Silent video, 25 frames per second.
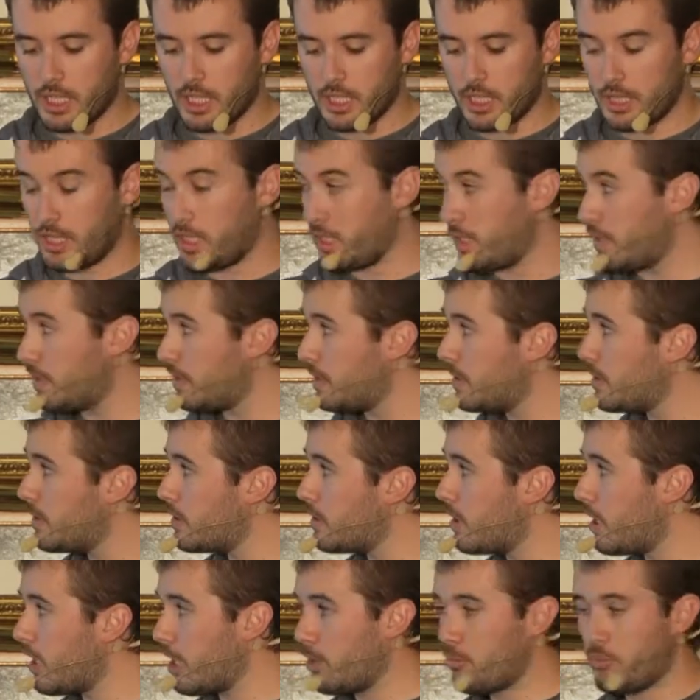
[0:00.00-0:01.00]
And this
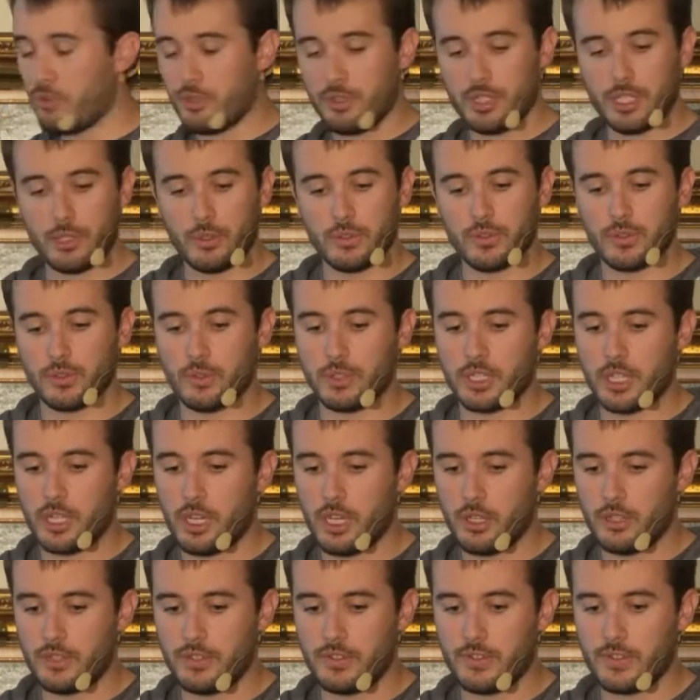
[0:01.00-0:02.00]
library also
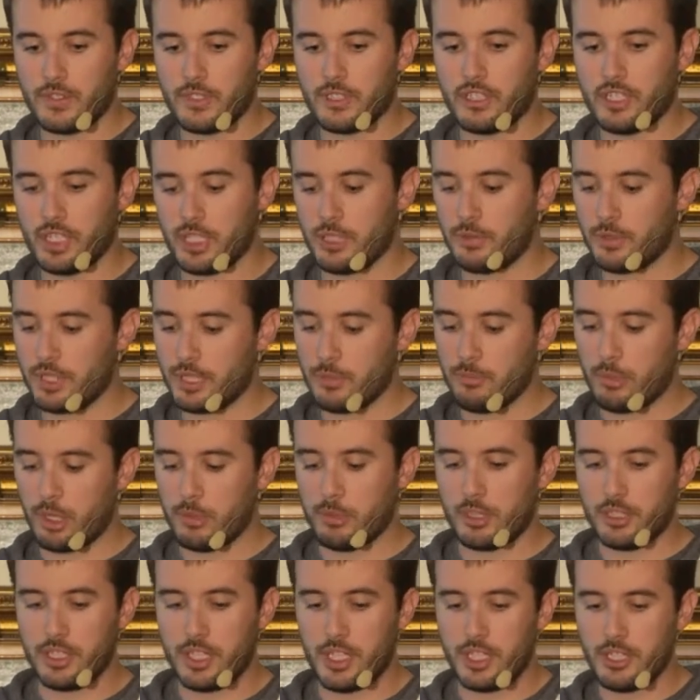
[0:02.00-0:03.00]
includes generic
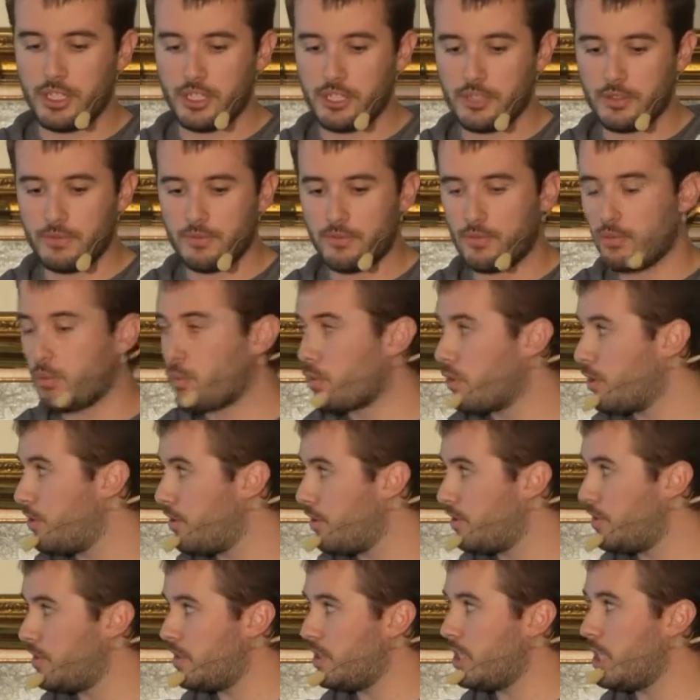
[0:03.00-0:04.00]
implementation for
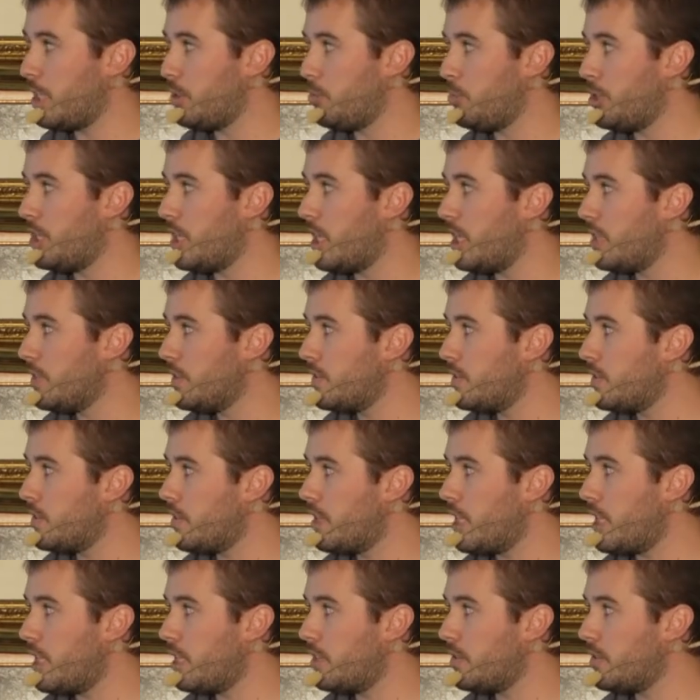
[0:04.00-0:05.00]
the C API, so
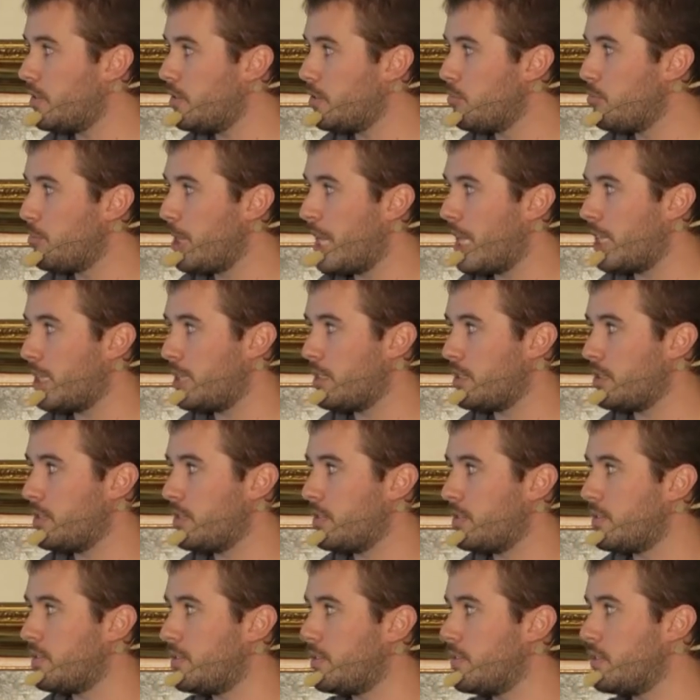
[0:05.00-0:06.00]
that
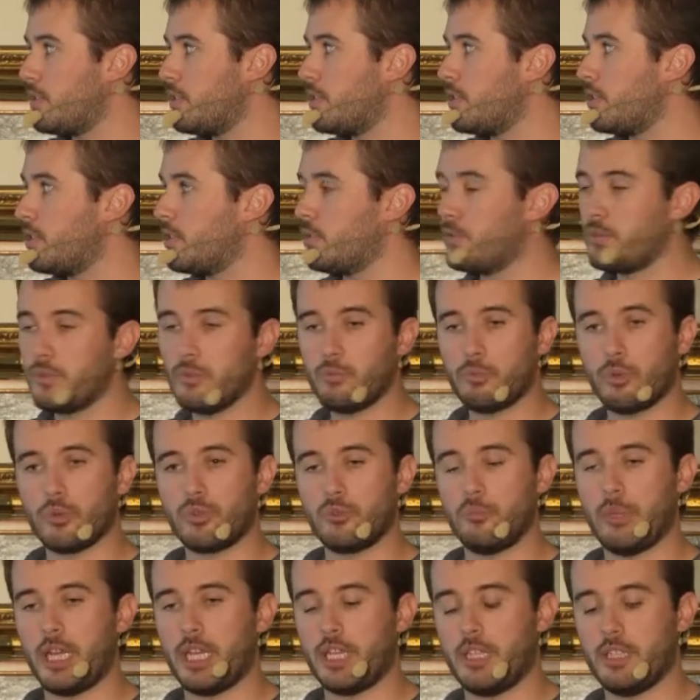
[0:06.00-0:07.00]
backend, to
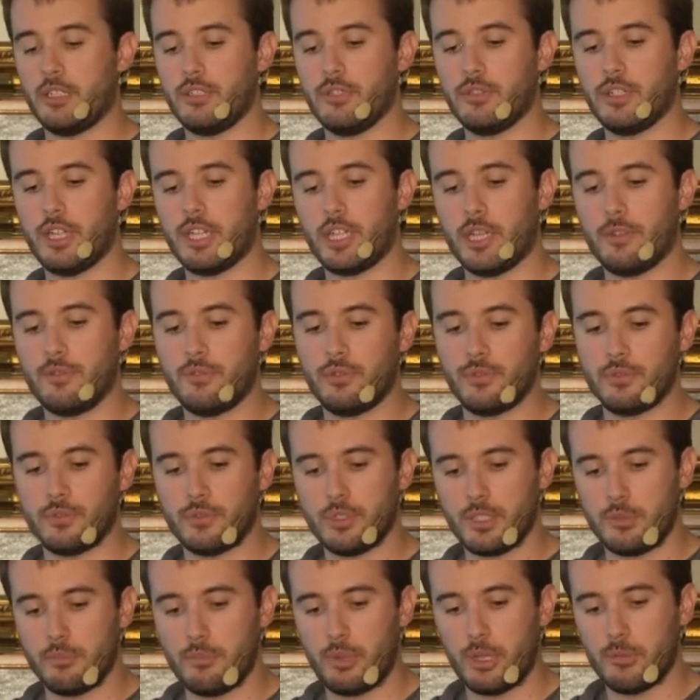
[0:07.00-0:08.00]
support backend, you don't have
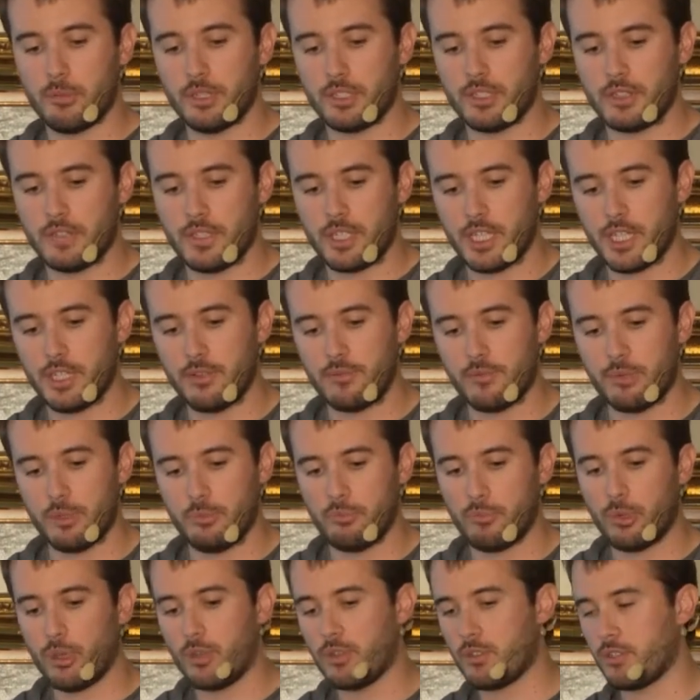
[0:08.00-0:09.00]
to implement every
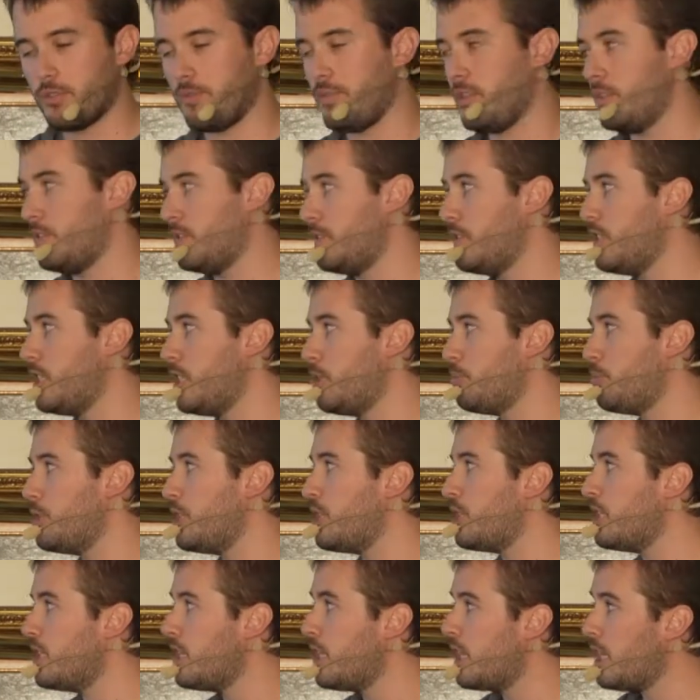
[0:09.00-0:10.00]
part of the C
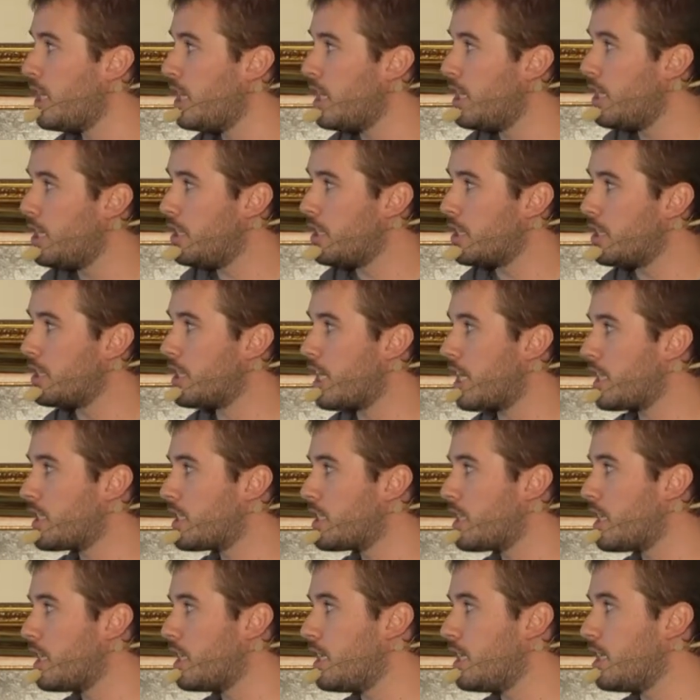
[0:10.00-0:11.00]
API. You can
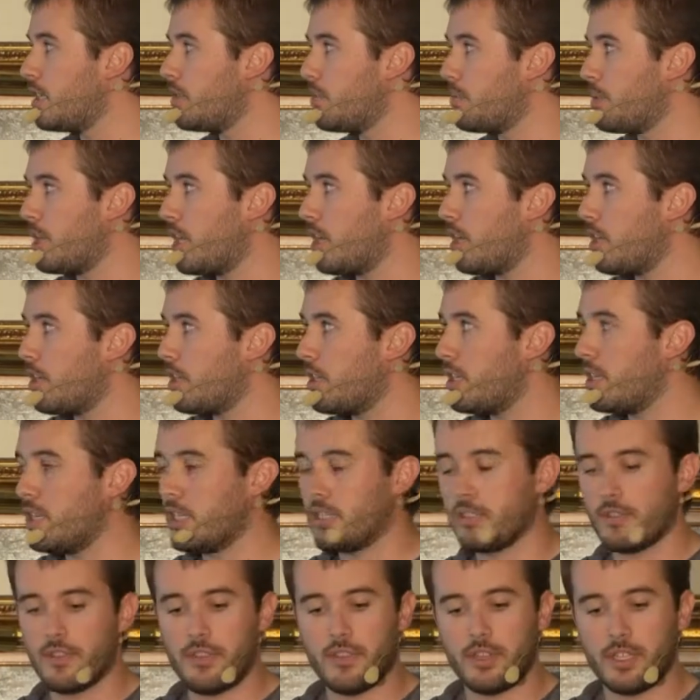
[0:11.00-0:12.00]
actually rely
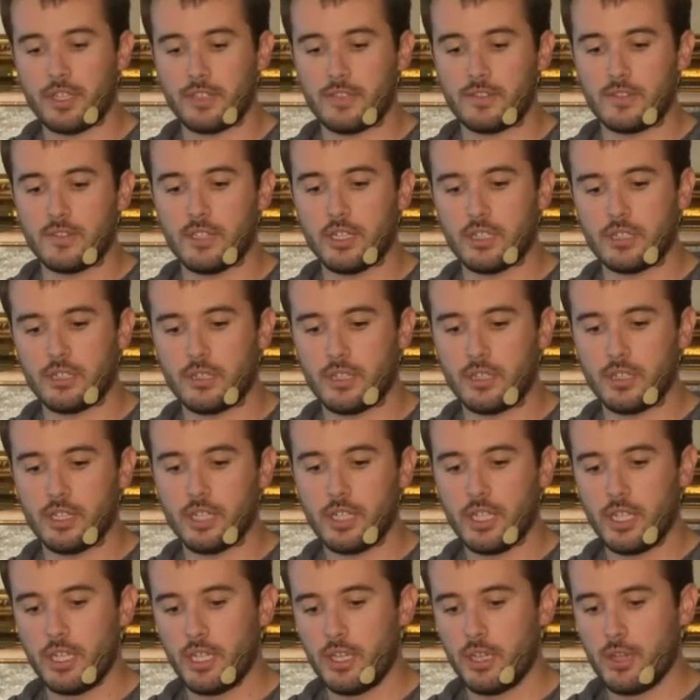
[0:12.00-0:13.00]
on things that are
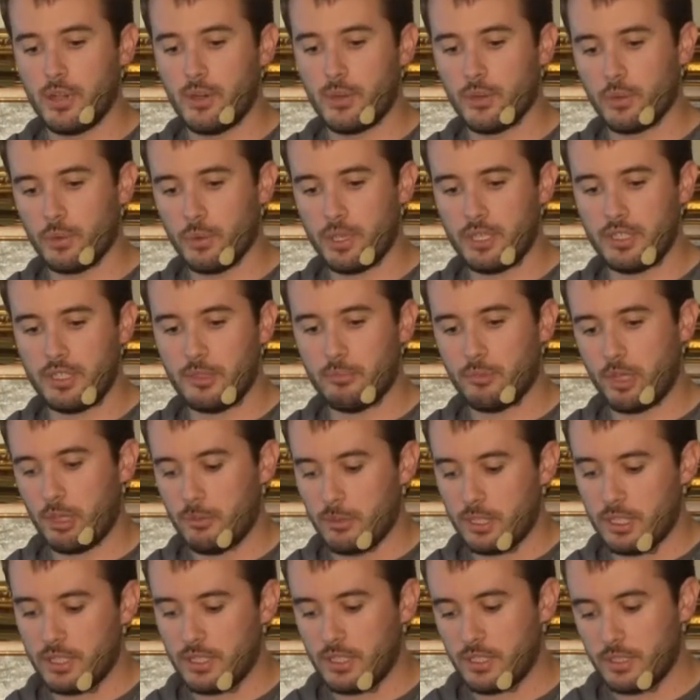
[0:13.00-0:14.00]
already
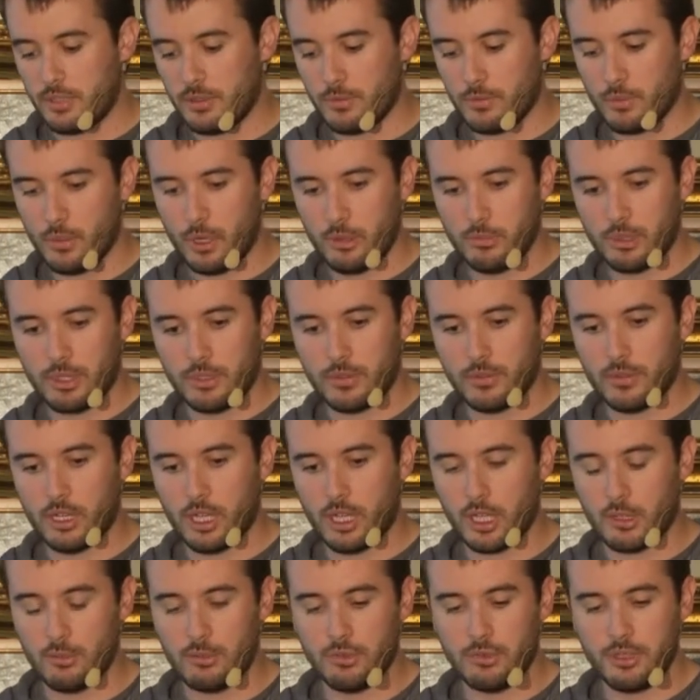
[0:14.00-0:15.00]
implemented in the Robinhood
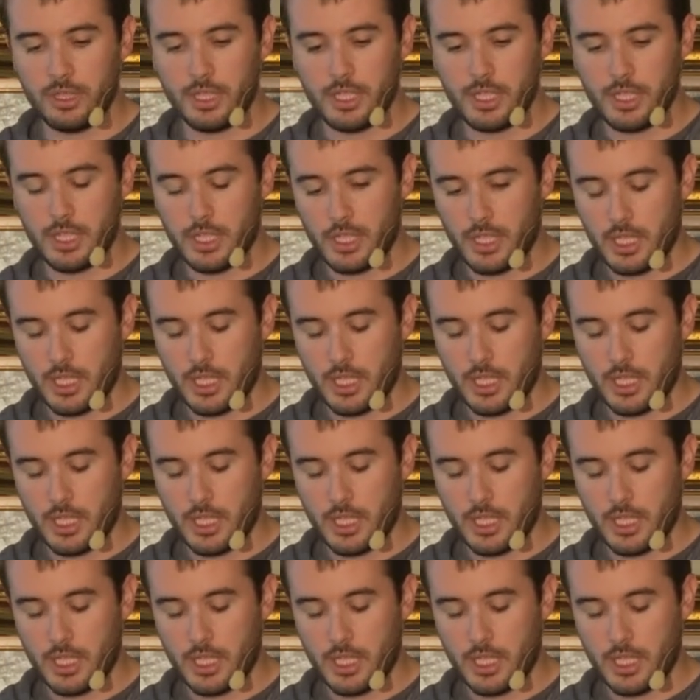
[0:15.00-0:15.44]
library.